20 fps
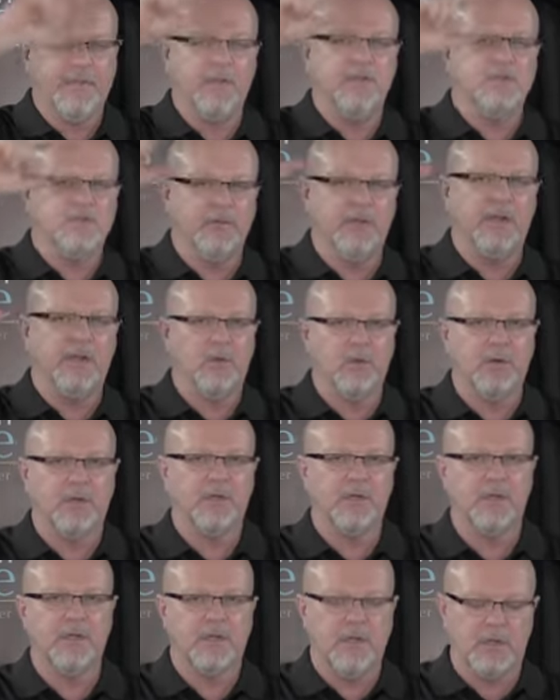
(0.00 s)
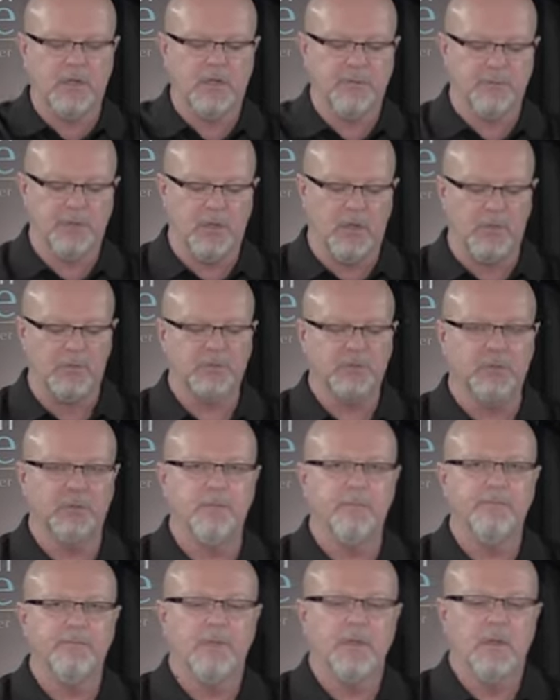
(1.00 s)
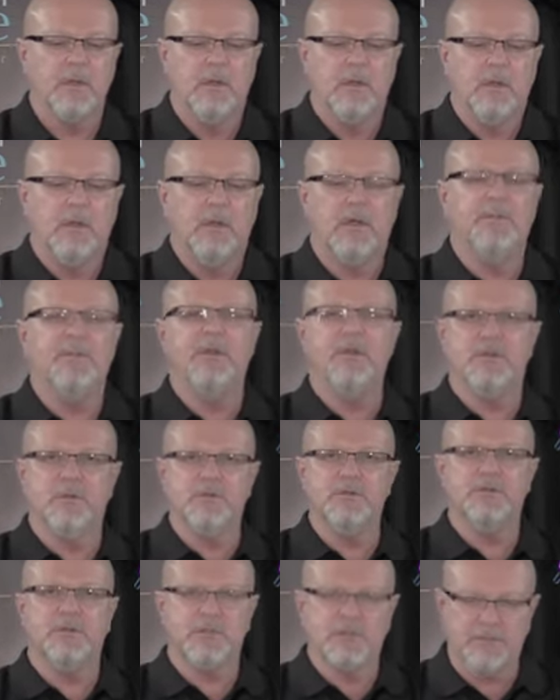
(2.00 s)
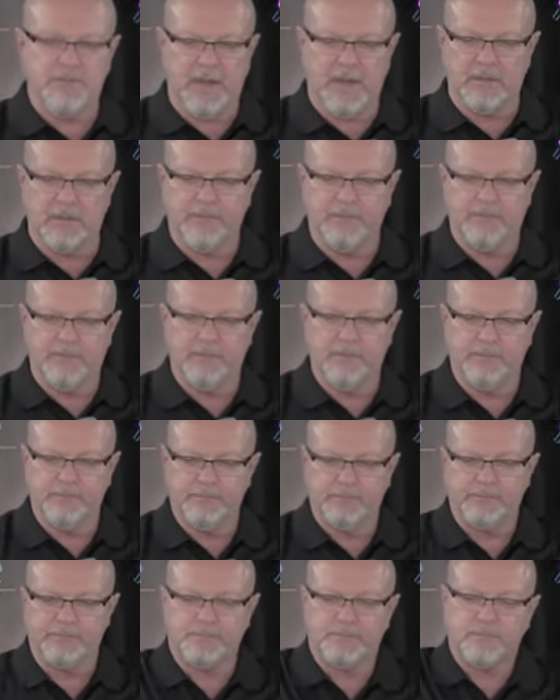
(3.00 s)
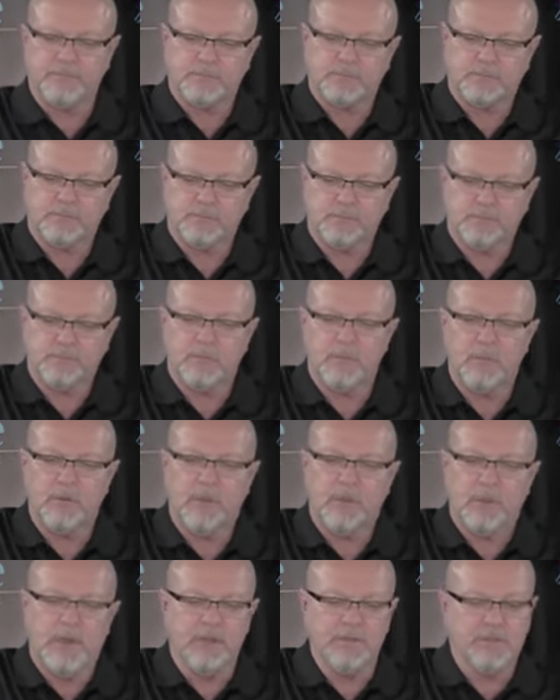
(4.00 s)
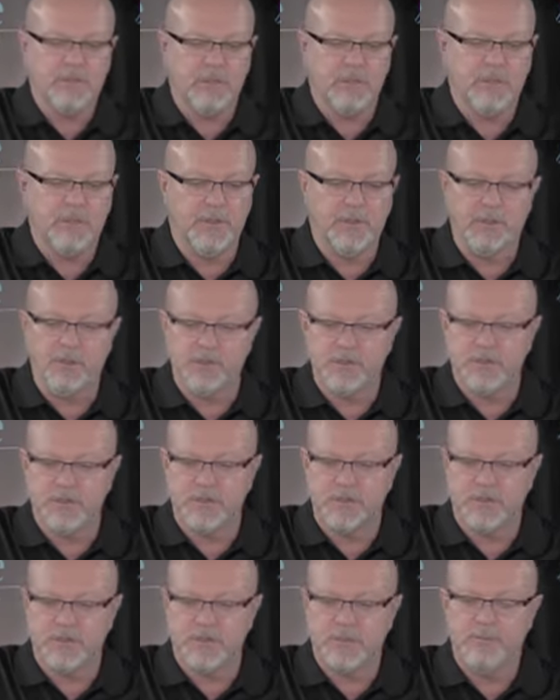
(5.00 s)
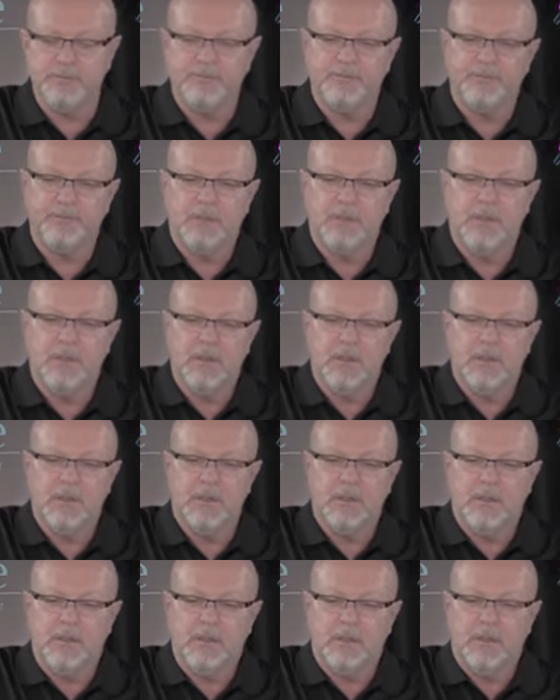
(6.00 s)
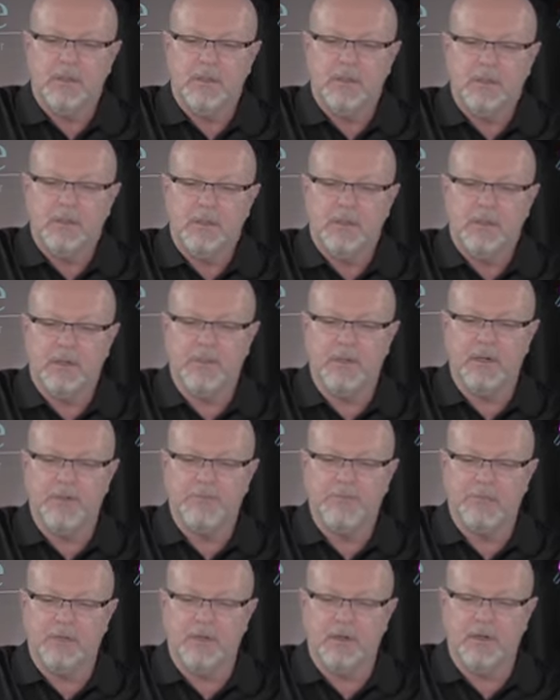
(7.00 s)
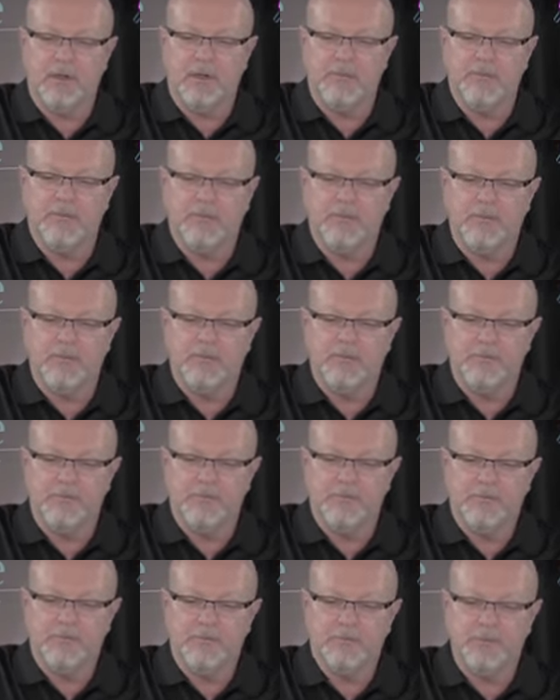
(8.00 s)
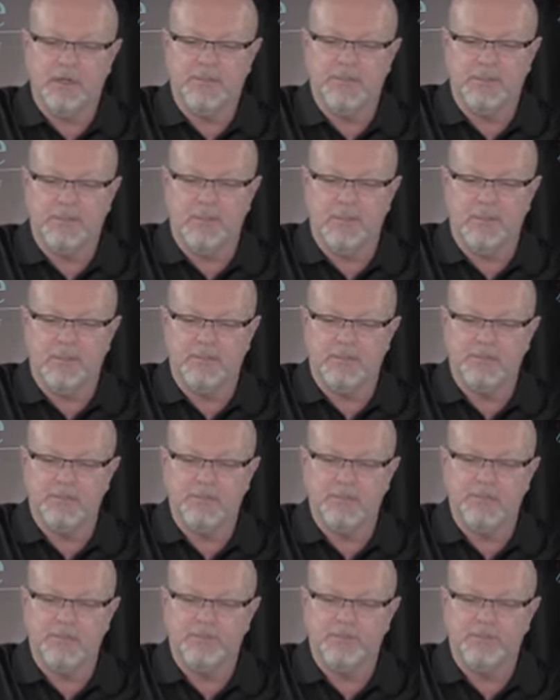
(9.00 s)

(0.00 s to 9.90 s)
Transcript: things really work in kingdom culture. Let me use this metaphor. And so he uses the metaphor of sheep and wolves.